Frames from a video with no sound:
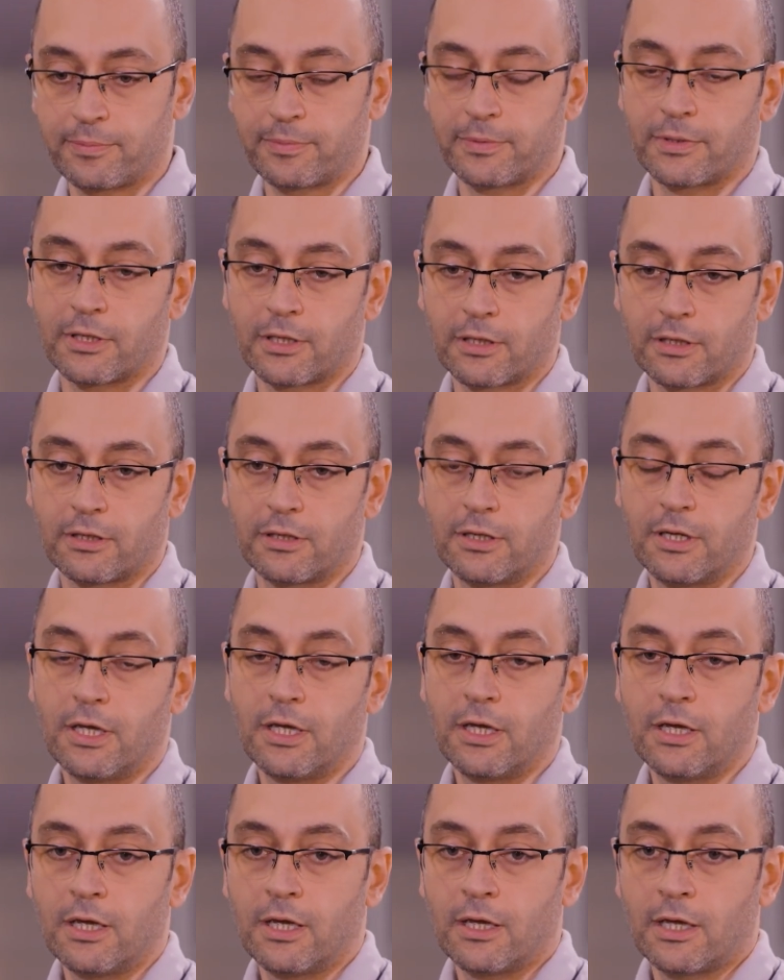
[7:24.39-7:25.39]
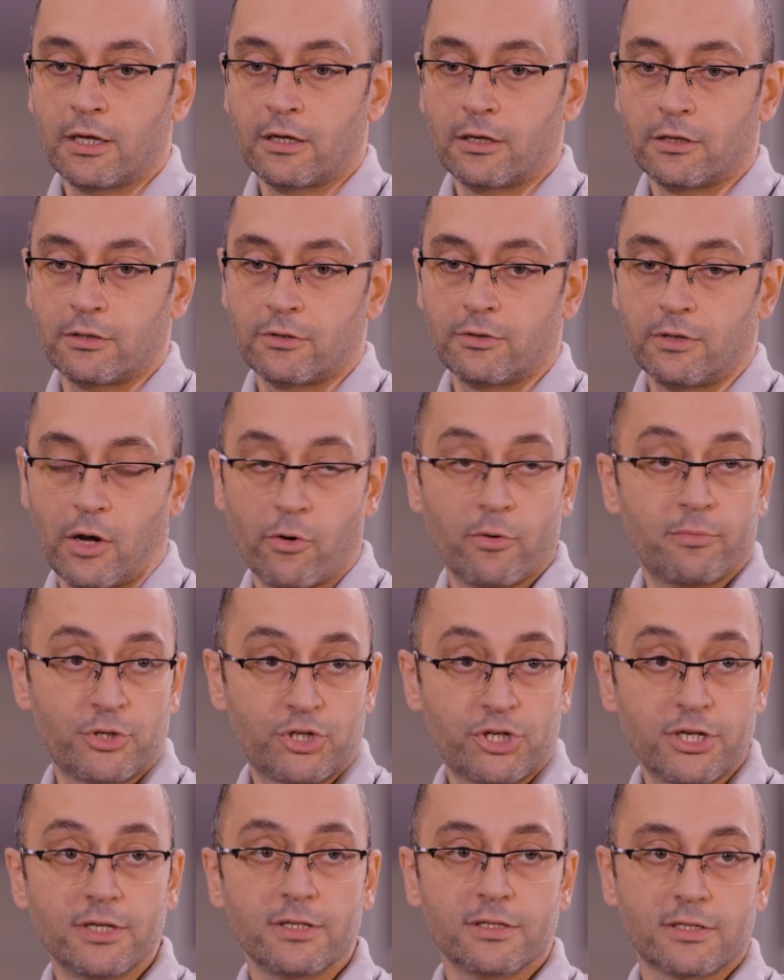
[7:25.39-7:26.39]
our
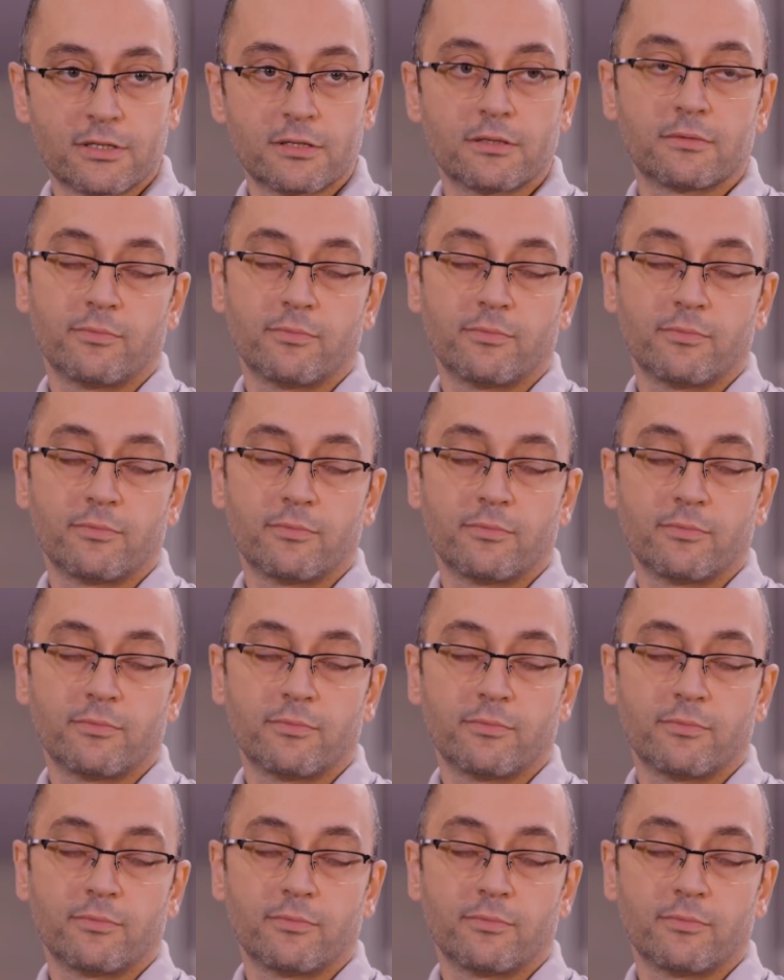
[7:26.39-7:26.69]
machines,